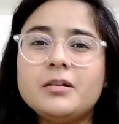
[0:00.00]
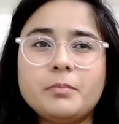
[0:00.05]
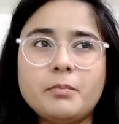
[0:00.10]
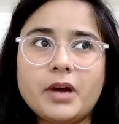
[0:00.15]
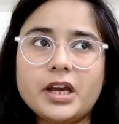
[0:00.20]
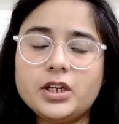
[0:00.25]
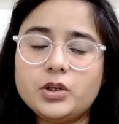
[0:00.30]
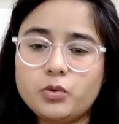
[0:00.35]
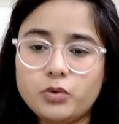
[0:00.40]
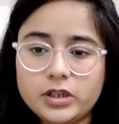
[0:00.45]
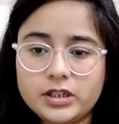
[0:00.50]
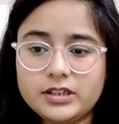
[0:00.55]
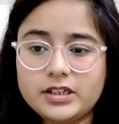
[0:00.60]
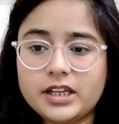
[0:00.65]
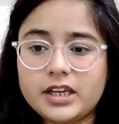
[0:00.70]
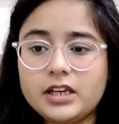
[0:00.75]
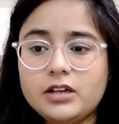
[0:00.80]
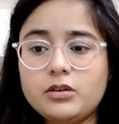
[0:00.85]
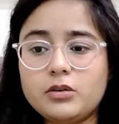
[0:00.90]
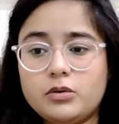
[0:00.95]
My quick
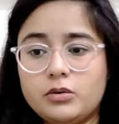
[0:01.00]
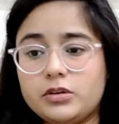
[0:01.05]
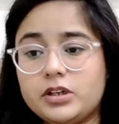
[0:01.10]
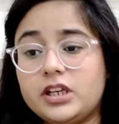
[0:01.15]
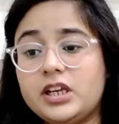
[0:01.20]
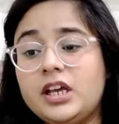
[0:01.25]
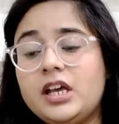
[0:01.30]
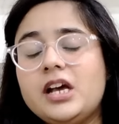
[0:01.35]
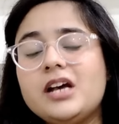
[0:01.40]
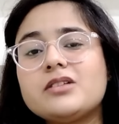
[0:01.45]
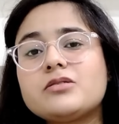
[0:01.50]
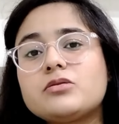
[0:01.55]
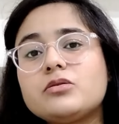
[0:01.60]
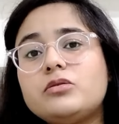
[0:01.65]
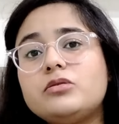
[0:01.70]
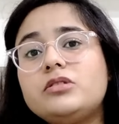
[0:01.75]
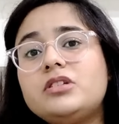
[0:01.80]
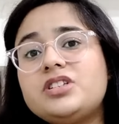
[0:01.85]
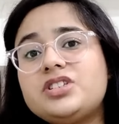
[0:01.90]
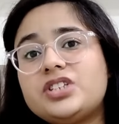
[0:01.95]
take, okay,
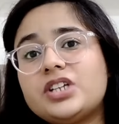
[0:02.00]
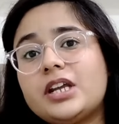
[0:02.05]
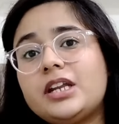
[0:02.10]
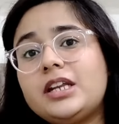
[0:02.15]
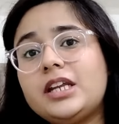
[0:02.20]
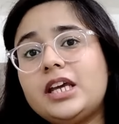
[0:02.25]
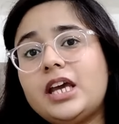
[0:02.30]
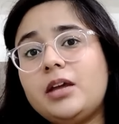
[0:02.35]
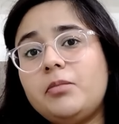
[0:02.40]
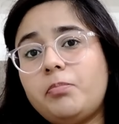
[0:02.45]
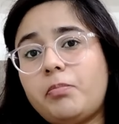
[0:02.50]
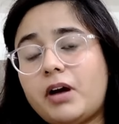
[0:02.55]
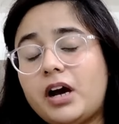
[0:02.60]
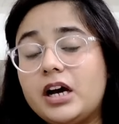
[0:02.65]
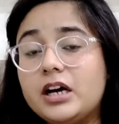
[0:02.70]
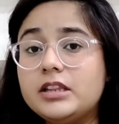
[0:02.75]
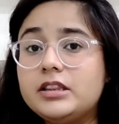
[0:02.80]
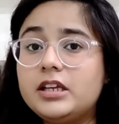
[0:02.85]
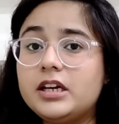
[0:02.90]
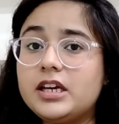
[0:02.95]
so the GenAI
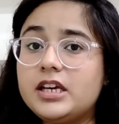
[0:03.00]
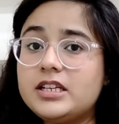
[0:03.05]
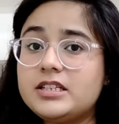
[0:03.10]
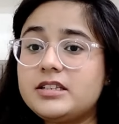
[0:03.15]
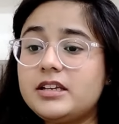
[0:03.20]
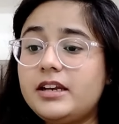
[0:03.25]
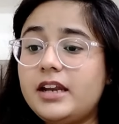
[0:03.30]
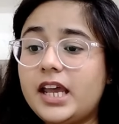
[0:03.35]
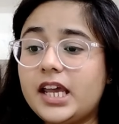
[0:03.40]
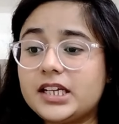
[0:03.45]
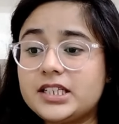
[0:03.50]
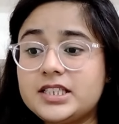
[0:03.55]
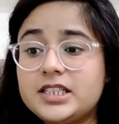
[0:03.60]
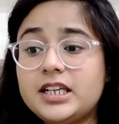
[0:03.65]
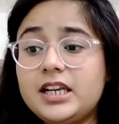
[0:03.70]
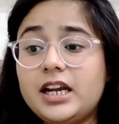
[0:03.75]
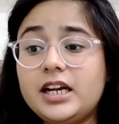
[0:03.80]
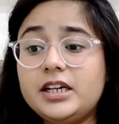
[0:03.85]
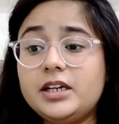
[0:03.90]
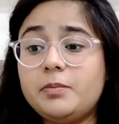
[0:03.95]
path is an
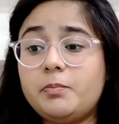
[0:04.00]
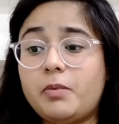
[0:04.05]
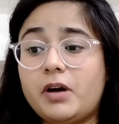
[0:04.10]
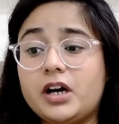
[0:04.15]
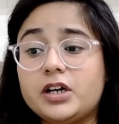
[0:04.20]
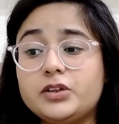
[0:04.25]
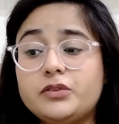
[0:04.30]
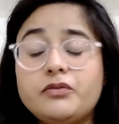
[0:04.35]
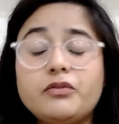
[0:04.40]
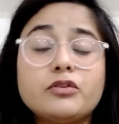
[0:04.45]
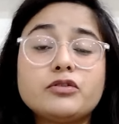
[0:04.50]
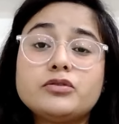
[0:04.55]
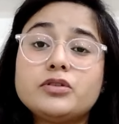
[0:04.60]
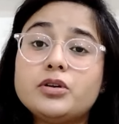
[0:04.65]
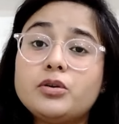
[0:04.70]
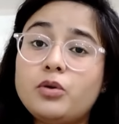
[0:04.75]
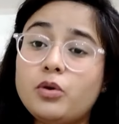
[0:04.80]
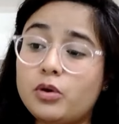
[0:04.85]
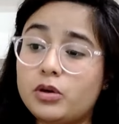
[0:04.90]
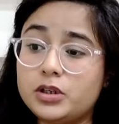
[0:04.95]
excellent path for
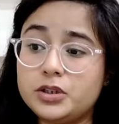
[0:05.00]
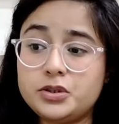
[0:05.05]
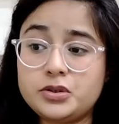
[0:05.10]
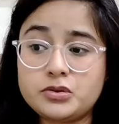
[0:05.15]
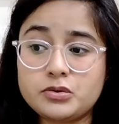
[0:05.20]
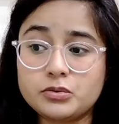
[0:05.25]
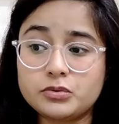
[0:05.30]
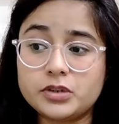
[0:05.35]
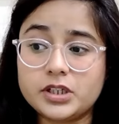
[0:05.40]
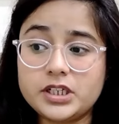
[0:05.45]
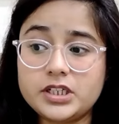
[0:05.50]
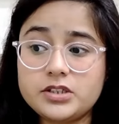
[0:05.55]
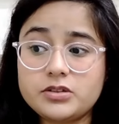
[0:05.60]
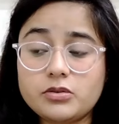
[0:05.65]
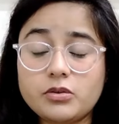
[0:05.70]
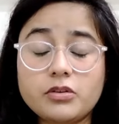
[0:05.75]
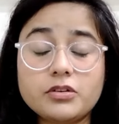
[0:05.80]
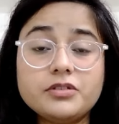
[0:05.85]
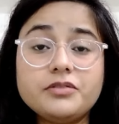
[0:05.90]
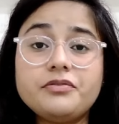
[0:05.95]
the college
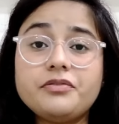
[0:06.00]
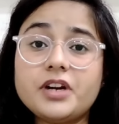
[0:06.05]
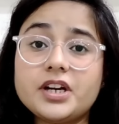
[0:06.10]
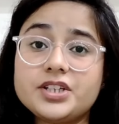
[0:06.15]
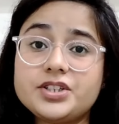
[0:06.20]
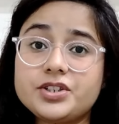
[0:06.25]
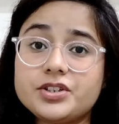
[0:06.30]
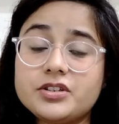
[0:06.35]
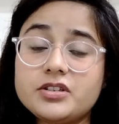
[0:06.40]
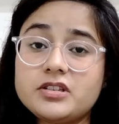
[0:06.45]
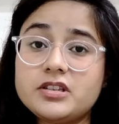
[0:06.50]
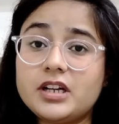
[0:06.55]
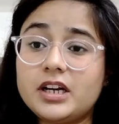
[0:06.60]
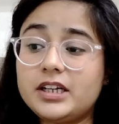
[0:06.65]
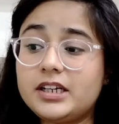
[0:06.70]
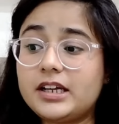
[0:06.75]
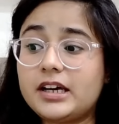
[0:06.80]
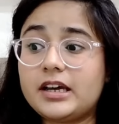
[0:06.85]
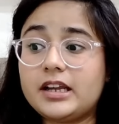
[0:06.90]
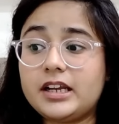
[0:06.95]
students or the freshers
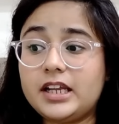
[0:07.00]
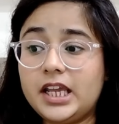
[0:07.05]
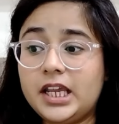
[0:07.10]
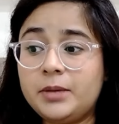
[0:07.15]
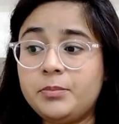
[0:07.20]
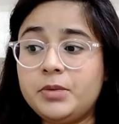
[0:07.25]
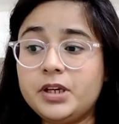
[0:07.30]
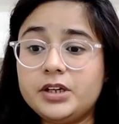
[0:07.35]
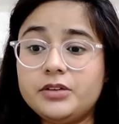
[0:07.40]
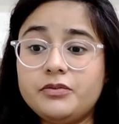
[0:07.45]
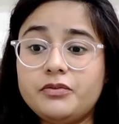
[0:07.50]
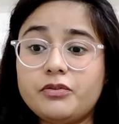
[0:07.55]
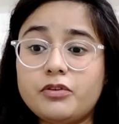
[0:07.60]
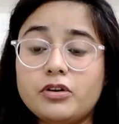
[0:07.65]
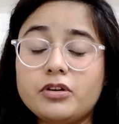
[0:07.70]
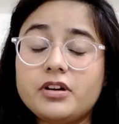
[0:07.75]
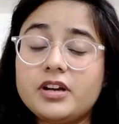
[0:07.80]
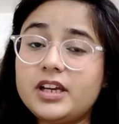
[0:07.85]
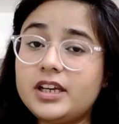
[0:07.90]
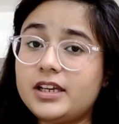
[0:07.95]
that are aiming
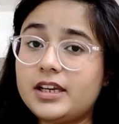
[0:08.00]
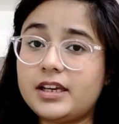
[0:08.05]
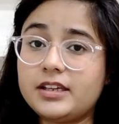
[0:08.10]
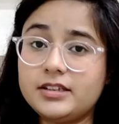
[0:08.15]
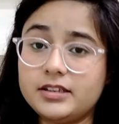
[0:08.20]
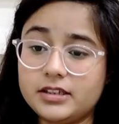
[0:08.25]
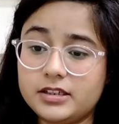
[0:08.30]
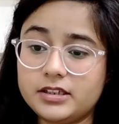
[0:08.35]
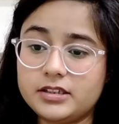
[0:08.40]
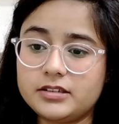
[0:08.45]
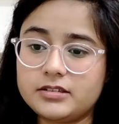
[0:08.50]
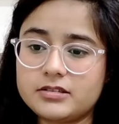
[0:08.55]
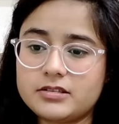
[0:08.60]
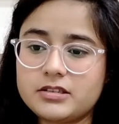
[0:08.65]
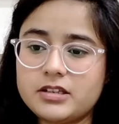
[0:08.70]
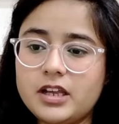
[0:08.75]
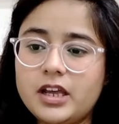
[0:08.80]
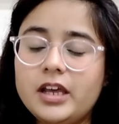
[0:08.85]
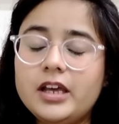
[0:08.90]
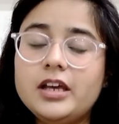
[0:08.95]
for AI
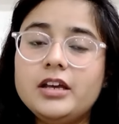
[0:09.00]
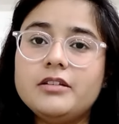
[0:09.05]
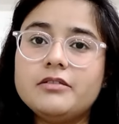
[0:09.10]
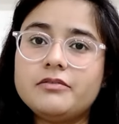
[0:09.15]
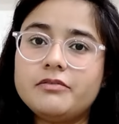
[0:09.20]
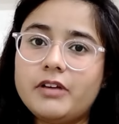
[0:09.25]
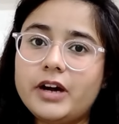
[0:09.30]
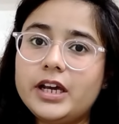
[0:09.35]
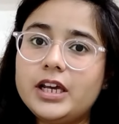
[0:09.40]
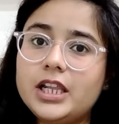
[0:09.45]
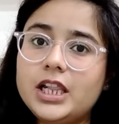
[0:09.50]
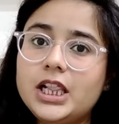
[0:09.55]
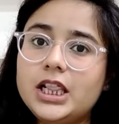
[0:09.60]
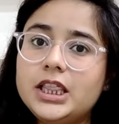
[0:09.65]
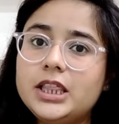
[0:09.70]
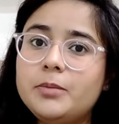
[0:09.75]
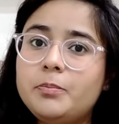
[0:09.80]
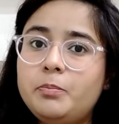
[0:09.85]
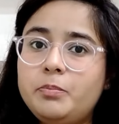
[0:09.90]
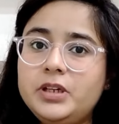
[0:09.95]
careers, while
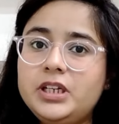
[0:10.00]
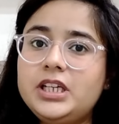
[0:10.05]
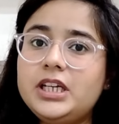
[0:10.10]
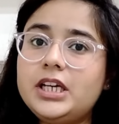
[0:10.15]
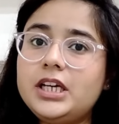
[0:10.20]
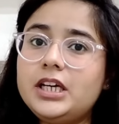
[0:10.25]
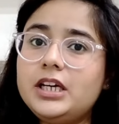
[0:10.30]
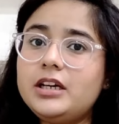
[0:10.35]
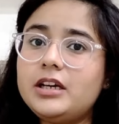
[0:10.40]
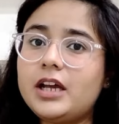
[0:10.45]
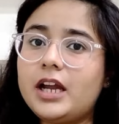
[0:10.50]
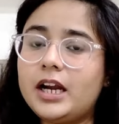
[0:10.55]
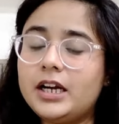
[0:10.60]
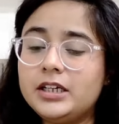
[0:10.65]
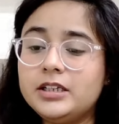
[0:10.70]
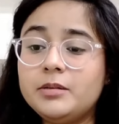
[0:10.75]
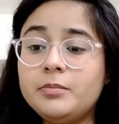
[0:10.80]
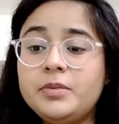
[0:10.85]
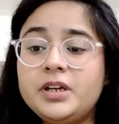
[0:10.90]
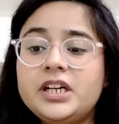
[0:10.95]
the BA
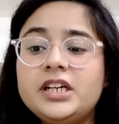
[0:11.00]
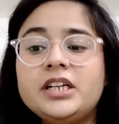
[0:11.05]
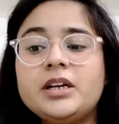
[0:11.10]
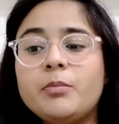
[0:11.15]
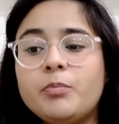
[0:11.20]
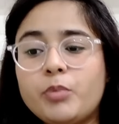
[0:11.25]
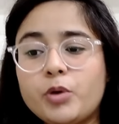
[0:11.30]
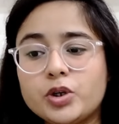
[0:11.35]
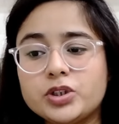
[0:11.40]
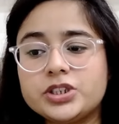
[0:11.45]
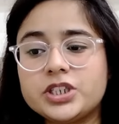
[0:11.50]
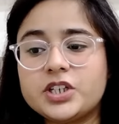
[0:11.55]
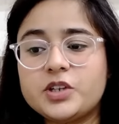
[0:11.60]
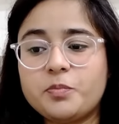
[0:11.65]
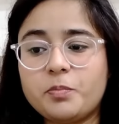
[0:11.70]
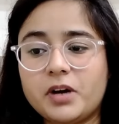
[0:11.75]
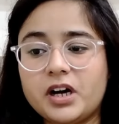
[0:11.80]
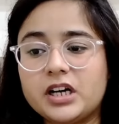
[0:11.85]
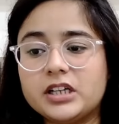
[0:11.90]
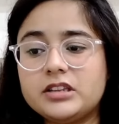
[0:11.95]
and the BDM
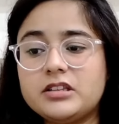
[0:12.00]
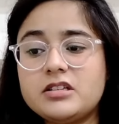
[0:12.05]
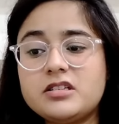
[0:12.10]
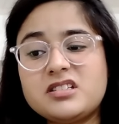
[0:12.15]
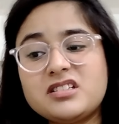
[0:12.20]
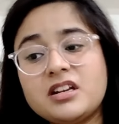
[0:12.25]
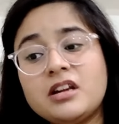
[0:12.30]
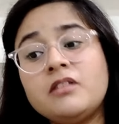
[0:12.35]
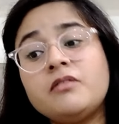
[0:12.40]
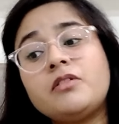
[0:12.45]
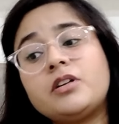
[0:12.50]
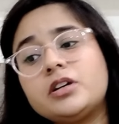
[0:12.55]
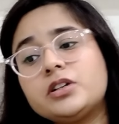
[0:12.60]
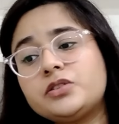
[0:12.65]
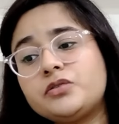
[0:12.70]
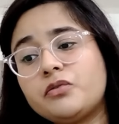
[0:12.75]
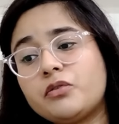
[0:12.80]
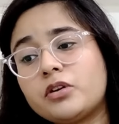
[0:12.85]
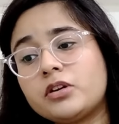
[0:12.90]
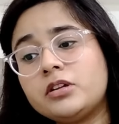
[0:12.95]
project path still
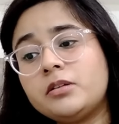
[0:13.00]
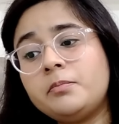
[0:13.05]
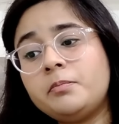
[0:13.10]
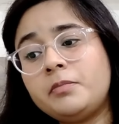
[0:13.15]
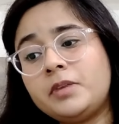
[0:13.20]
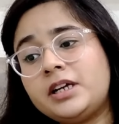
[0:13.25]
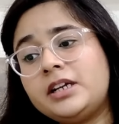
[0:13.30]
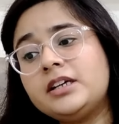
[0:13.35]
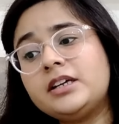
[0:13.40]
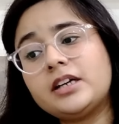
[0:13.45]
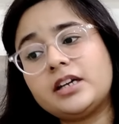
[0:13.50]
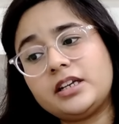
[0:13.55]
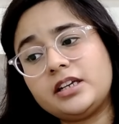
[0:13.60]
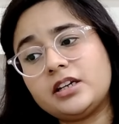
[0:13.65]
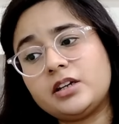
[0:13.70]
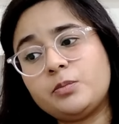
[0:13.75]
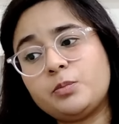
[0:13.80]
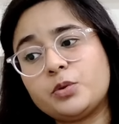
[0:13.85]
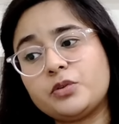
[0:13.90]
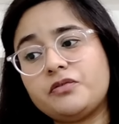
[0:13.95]
works for the
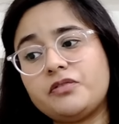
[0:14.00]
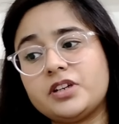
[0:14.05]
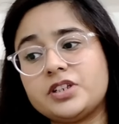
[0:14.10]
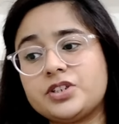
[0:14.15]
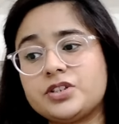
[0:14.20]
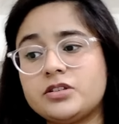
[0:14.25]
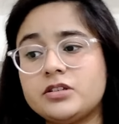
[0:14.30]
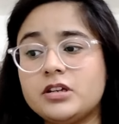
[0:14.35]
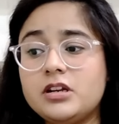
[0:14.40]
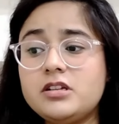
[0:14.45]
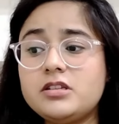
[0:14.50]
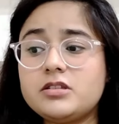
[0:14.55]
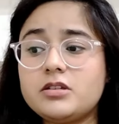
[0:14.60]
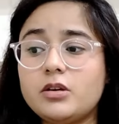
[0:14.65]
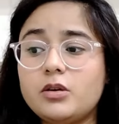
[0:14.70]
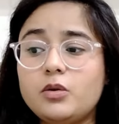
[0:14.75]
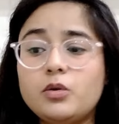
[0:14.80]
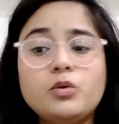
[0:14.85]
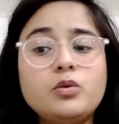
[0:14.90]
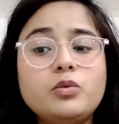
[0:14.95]
mid-career
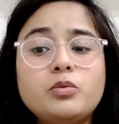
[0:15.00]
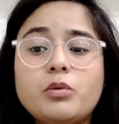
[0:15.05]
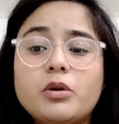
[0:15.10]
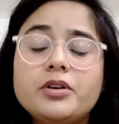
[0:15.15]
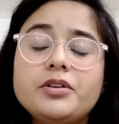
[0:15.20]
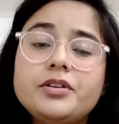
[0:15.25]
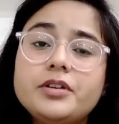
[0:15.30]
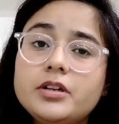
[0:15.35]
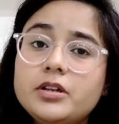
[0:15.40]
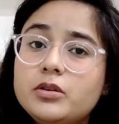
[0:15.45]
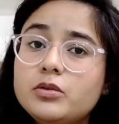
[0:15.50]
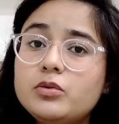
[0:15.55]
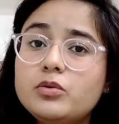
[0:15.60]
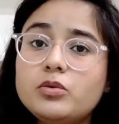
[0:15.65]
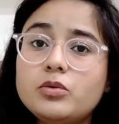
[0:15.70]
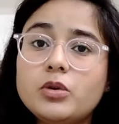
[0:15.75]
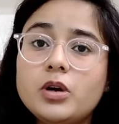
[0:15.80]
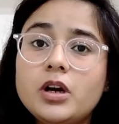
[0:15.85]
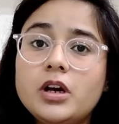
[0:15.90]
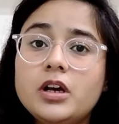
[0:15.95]
professionals who wanted
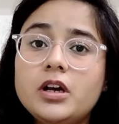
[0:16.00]
to